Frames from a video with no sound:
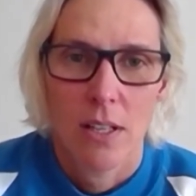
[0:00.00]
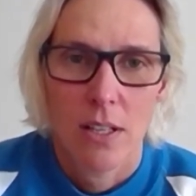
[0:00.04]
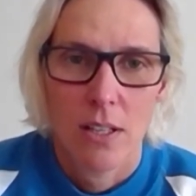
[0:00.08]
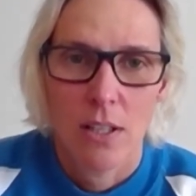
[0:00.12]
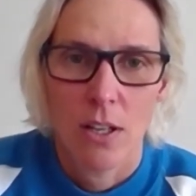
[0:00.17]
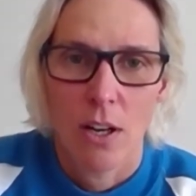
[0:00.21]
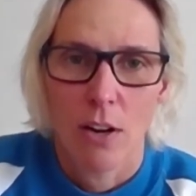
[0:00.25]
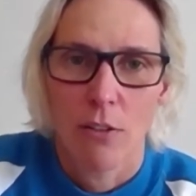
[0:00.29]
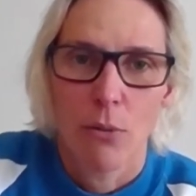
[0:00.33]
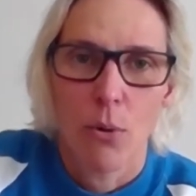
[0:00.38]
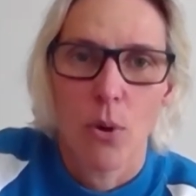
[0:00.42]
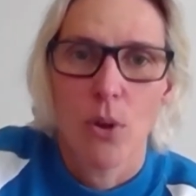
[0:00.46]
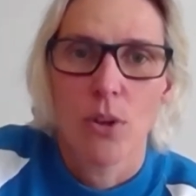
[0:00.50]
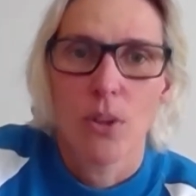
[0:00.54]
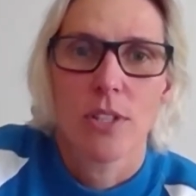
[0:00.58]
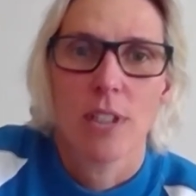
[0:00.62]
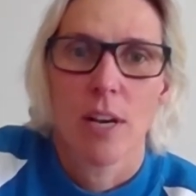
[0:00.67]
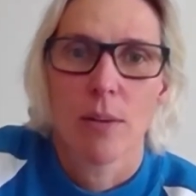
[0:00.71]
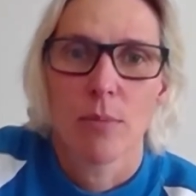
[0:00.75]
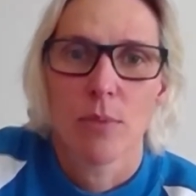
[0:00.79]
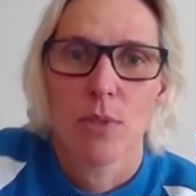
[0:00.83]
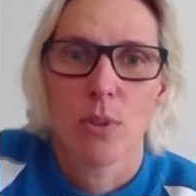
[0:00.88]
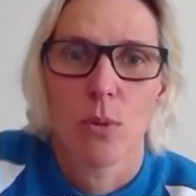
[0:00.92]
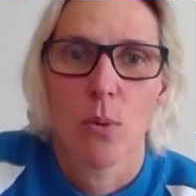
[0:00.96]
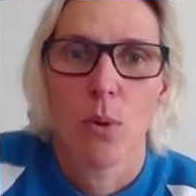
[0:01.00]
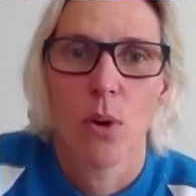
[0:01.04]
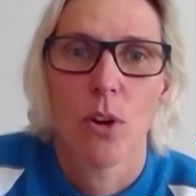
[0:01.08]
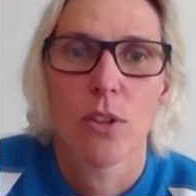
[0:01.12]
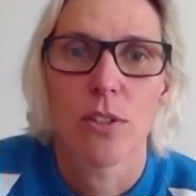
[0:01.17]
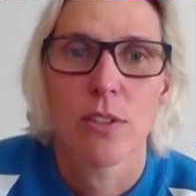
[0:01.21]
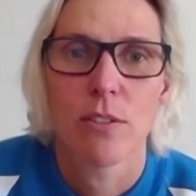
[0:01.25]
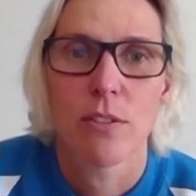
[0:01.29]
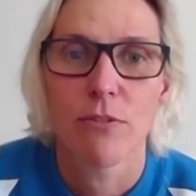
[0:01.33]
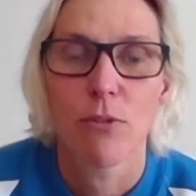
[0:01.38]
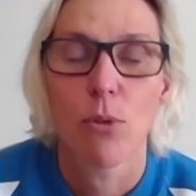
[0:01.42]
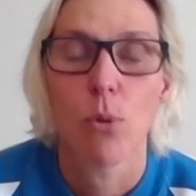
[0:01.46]
You know, if worst comes to
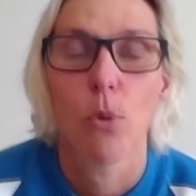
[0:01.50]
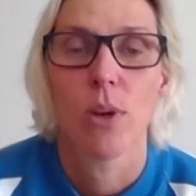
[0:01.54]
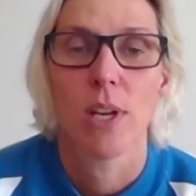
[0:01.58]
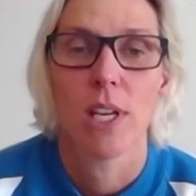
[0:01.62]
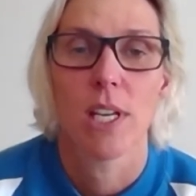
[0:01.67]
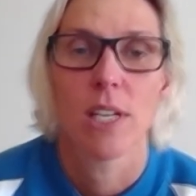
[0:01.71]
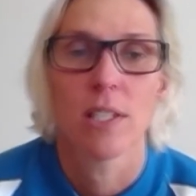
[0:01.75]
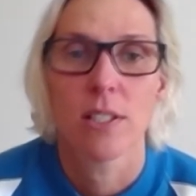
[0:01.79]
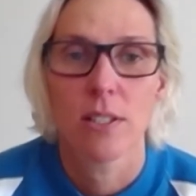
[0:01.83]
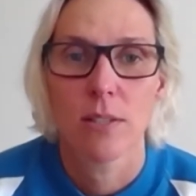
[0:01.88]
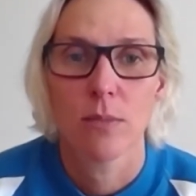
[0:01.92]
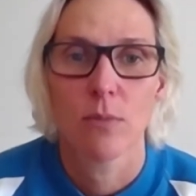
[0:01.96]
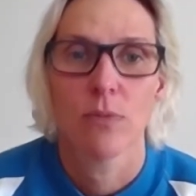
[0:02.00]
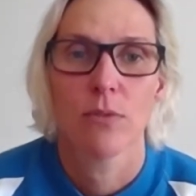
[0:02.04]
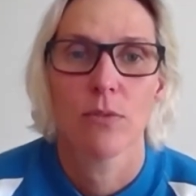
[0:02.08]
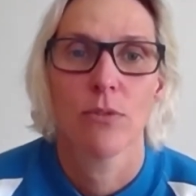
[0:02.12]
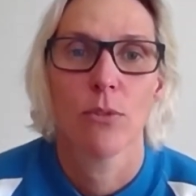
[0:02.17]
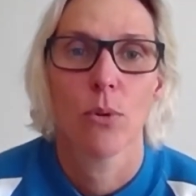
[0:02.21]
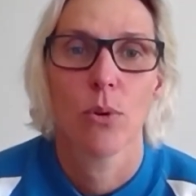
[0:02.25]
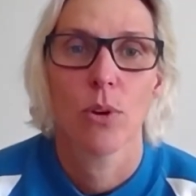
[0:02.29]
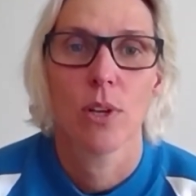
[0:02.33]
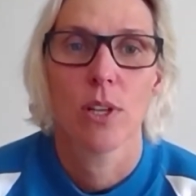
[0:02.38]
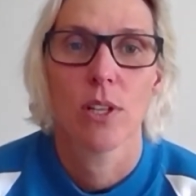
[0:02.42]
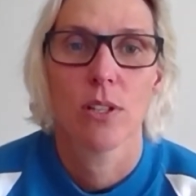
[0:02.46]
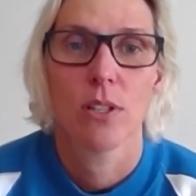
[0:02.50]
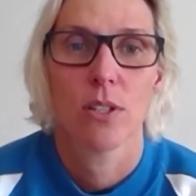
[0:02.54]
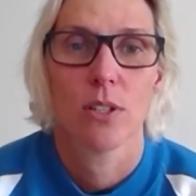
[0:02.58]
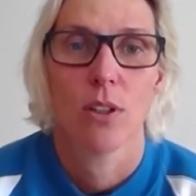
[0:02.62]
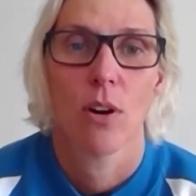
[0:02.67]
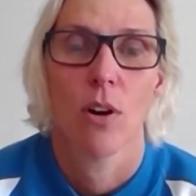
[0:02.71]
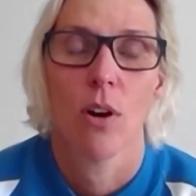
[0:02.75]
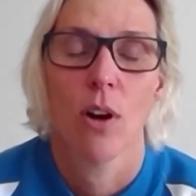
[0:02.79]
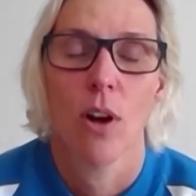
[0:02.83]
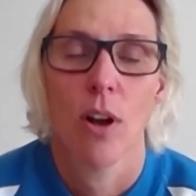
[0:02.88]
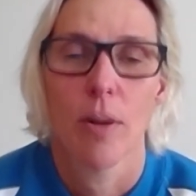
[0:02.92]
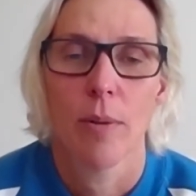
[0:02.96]
worst in 4 years'
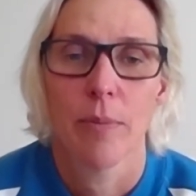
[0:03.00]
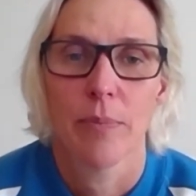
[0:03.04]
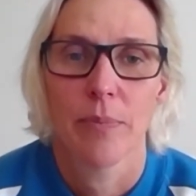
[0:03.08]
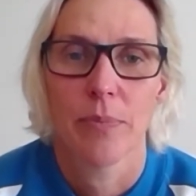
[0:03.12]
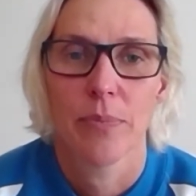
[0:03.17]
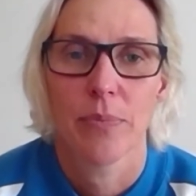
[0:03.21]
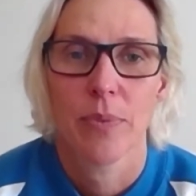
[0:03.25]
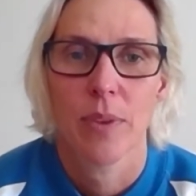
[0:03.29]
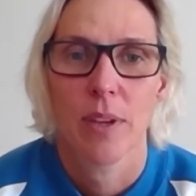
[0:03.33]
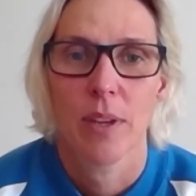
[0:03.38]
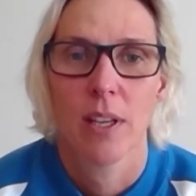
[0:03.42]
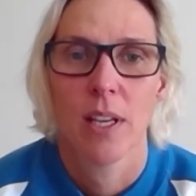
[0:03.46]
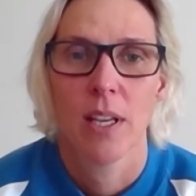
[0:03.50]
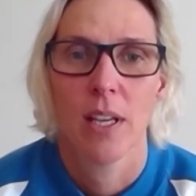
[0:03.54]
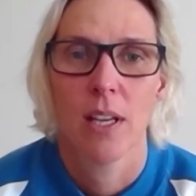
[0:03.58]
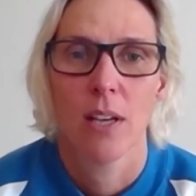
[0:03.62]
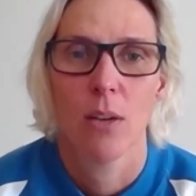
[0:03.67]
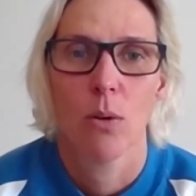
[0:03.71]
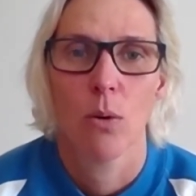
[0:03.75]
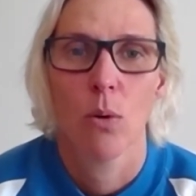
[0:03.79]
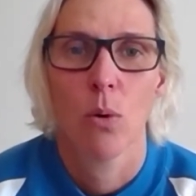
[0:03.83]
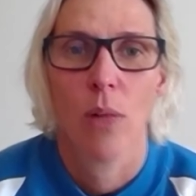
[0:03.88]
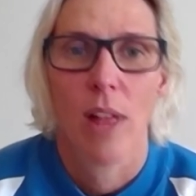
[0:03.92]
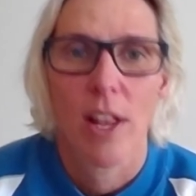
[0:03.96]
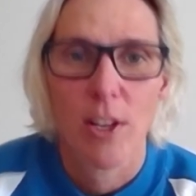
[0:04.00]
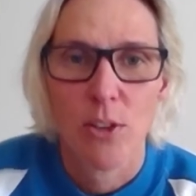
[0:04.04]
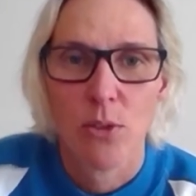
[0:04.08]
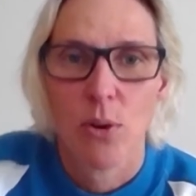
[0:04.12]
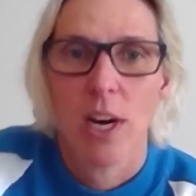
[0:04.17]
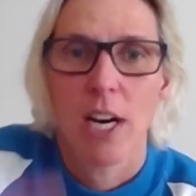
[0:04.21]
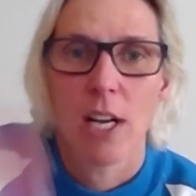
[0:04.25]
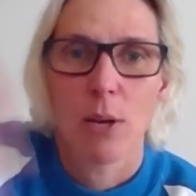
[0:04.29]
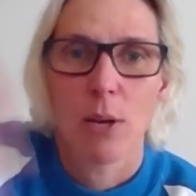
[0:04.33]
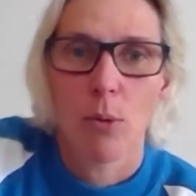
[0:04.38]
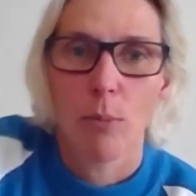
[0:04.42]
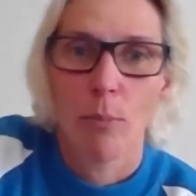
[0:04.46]
time, all that
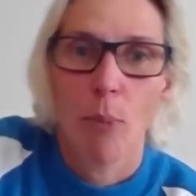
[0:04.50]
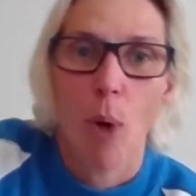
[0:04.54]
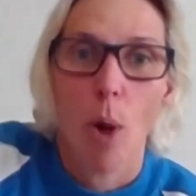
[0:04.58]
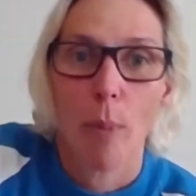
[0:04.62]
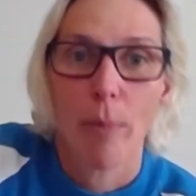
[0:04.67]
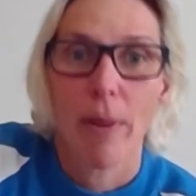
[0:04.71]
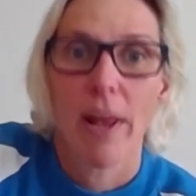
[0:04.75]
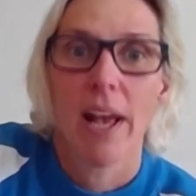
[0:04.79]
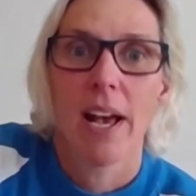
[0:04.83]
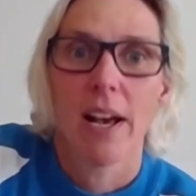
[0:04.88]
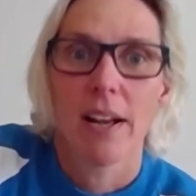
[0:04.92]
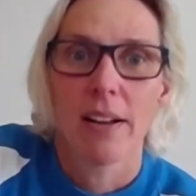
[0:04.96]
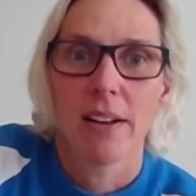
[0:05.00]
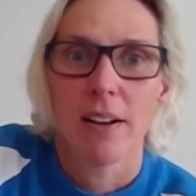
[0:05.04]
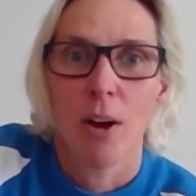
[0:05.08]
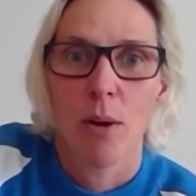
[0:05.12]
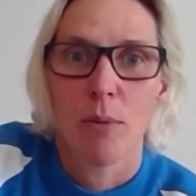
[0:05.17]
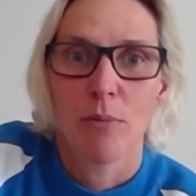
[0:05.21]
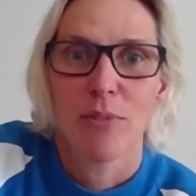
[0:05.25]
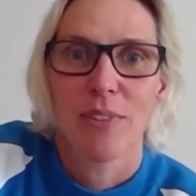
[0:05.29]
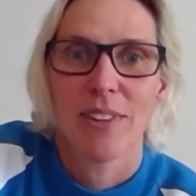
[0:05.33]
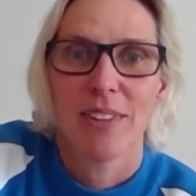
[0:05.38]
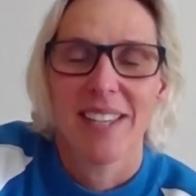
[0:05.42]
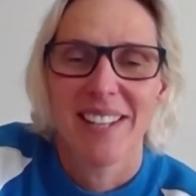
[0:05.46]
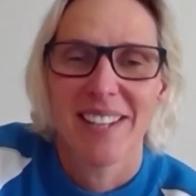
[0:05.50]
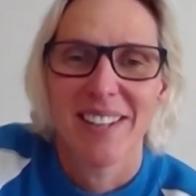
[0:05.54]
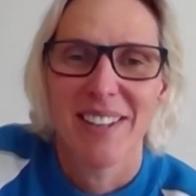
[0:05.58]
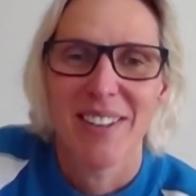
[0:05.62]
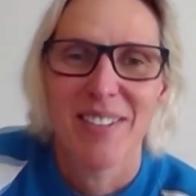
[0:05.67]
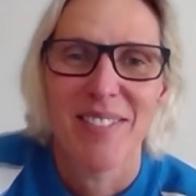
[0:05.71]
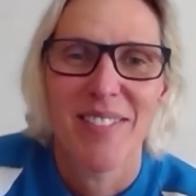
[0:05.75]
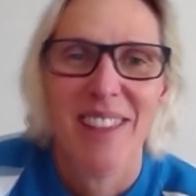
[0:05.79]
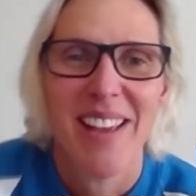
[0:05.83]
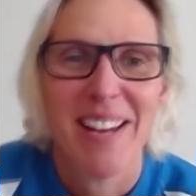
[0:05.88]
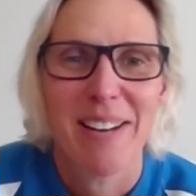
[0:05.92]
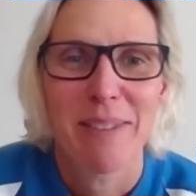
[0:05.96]
training will pop out, hopefully, in an
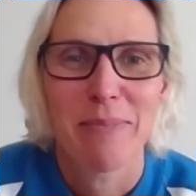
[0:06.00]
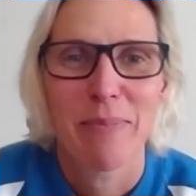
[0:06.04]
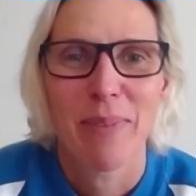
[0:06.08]
event.